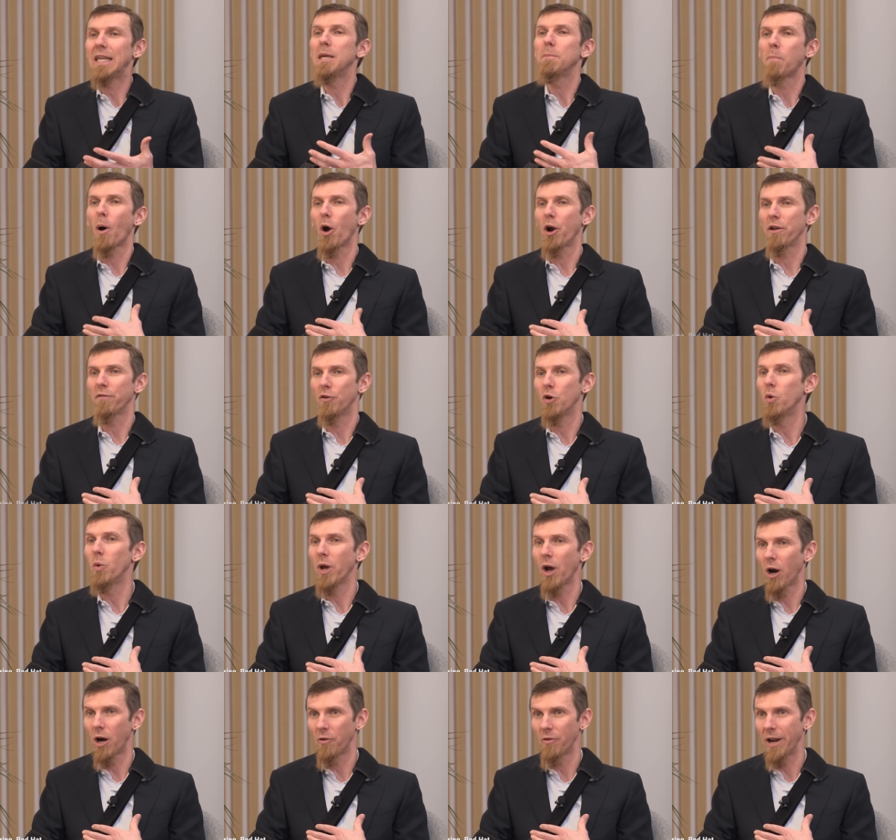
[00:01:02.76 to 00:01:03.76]
key part of who we
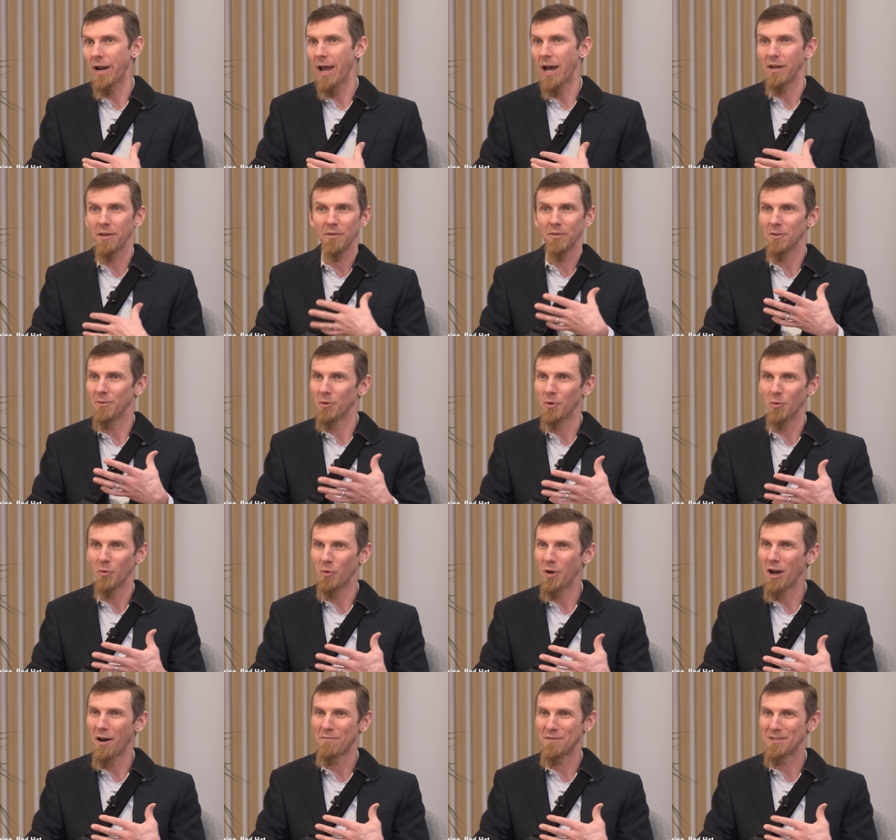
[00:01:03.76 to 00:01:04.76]
are at Red Hat. We,
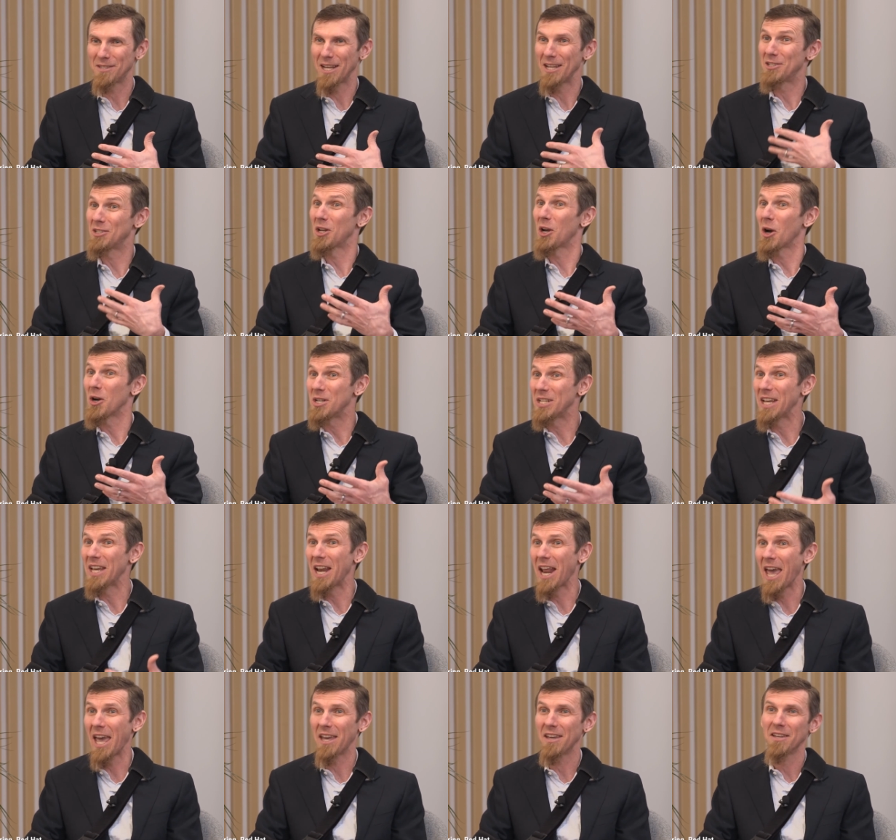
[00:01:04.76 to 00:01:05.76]
we often say it's in our
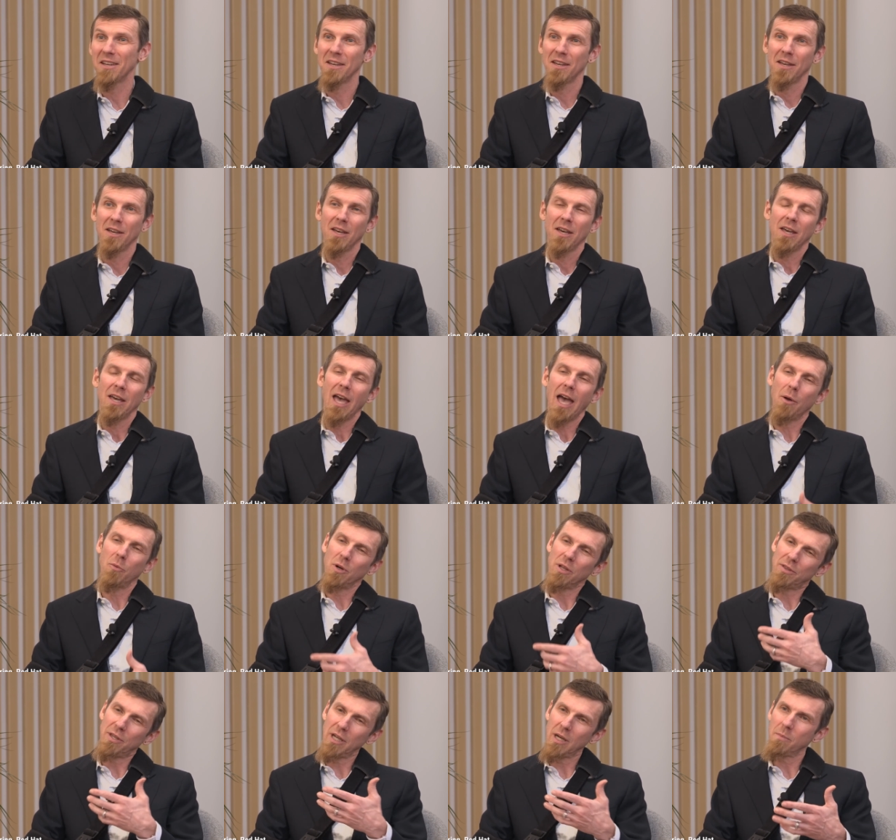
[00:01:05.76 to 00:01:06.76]
DNA. And
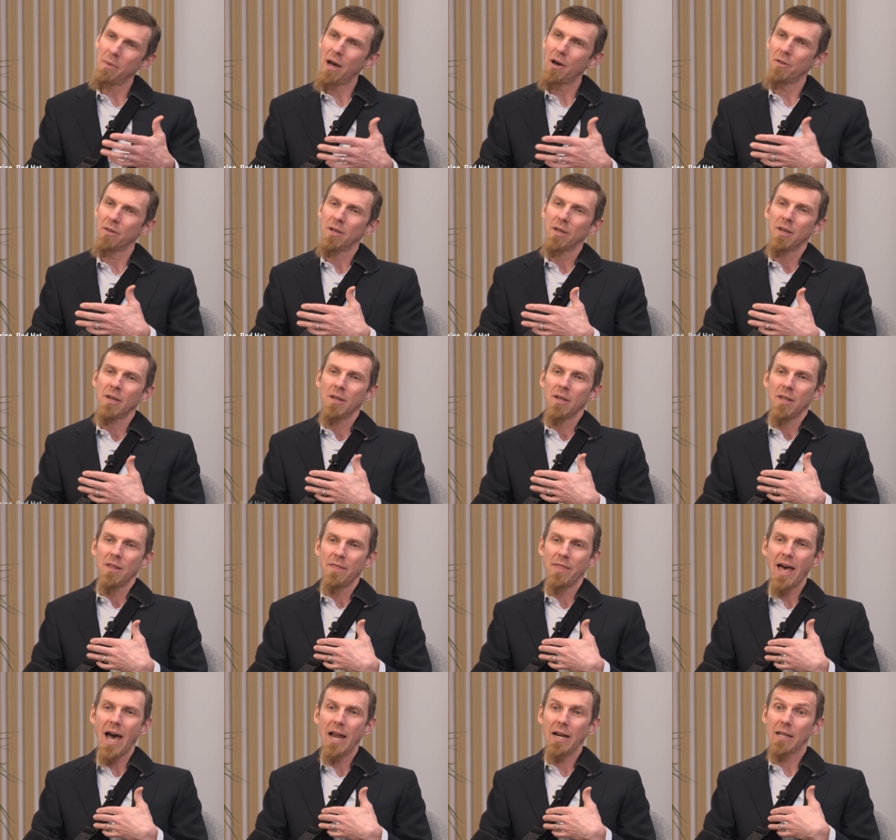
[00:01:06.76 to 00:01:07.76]
when you think about
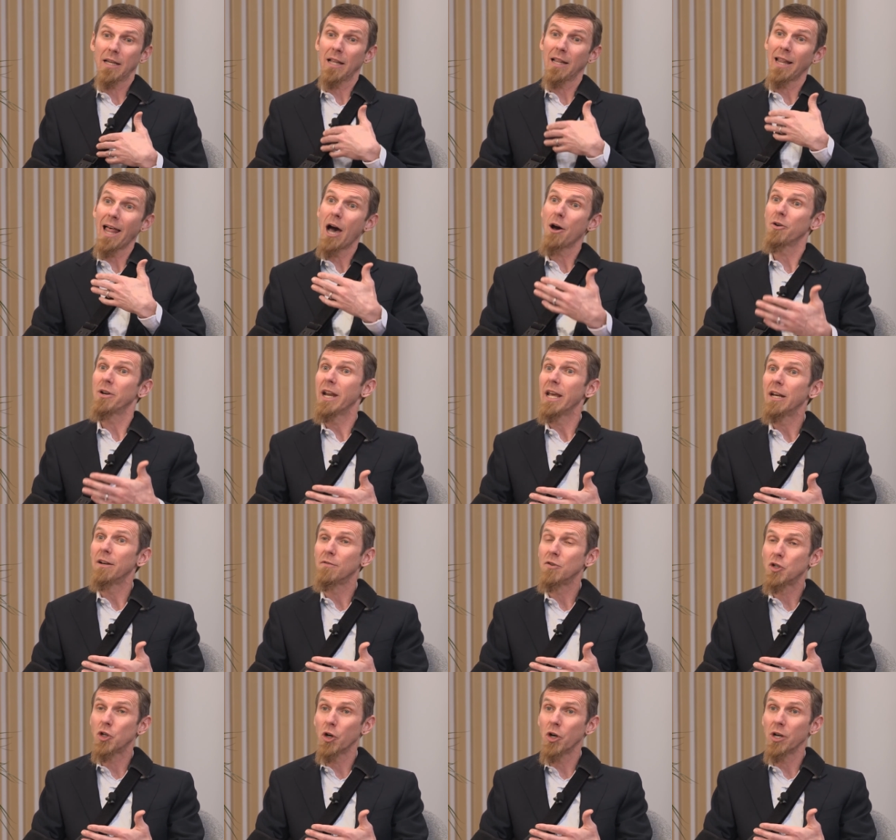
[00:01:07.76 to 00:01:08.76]
that cloud
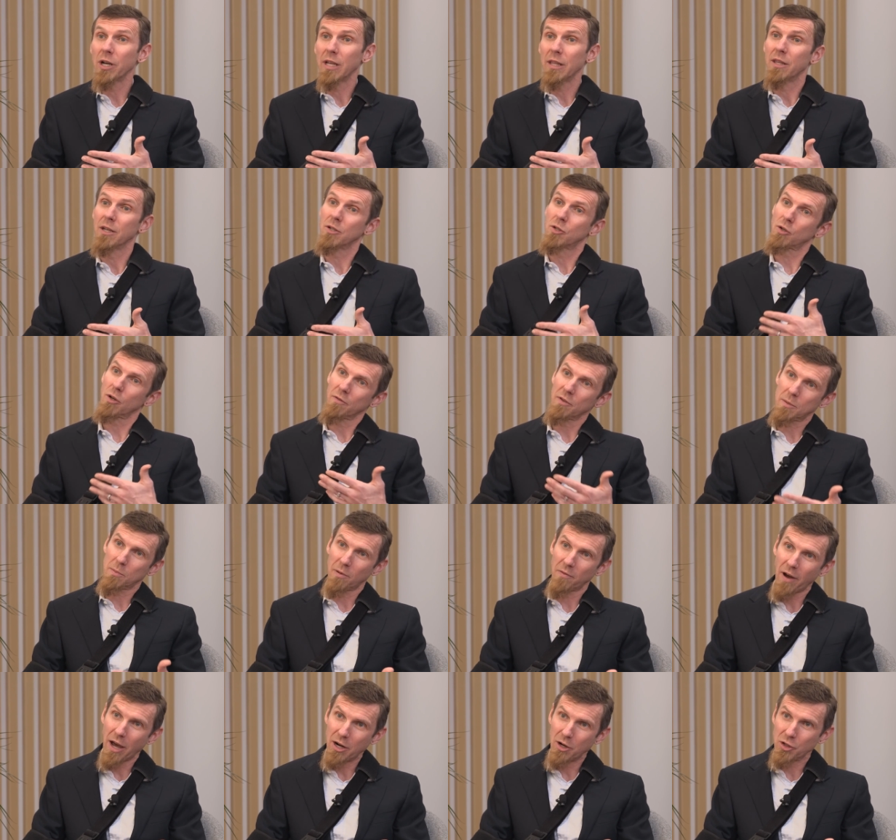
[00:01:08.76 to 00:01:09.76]
native journey that service
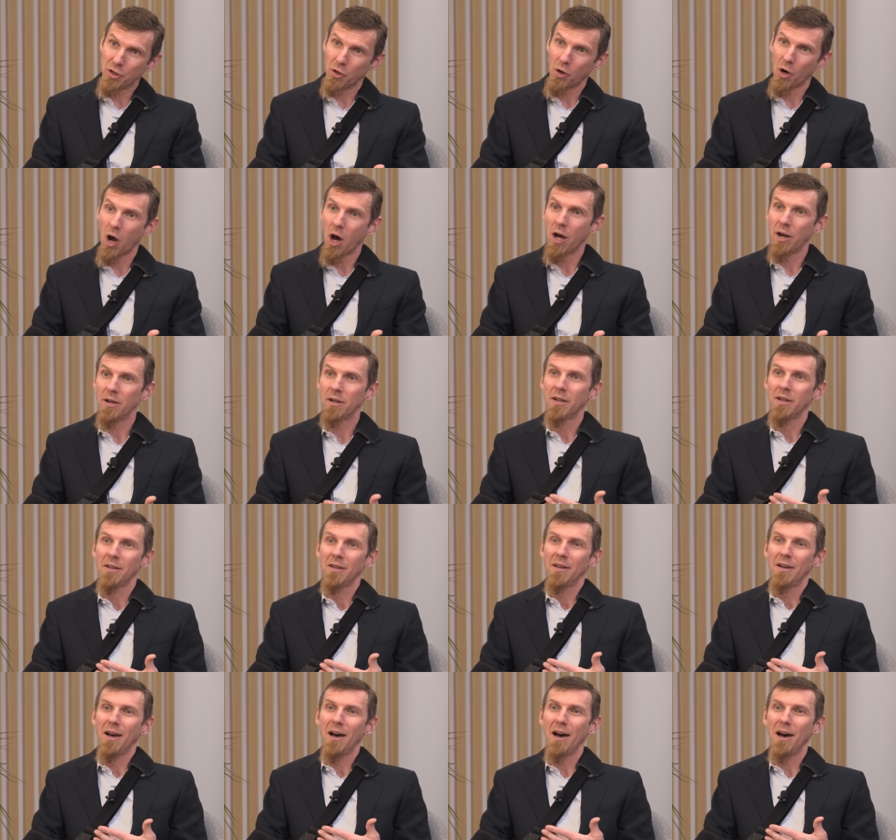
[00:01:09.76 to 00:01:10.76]
providers are on,
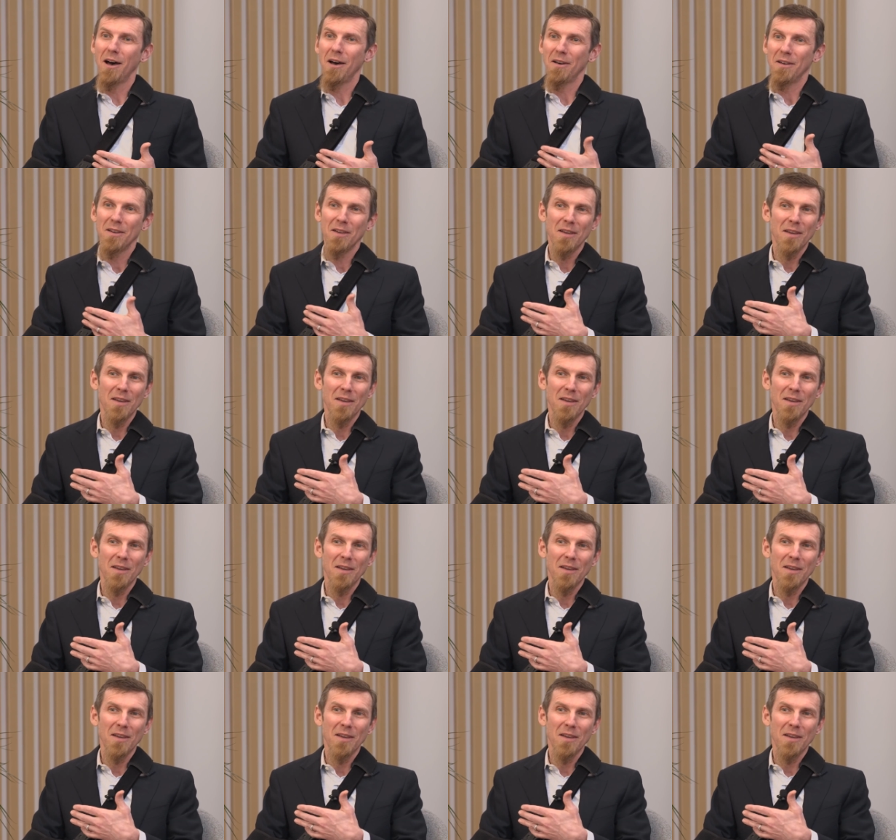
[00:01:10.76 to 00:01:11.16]
uh,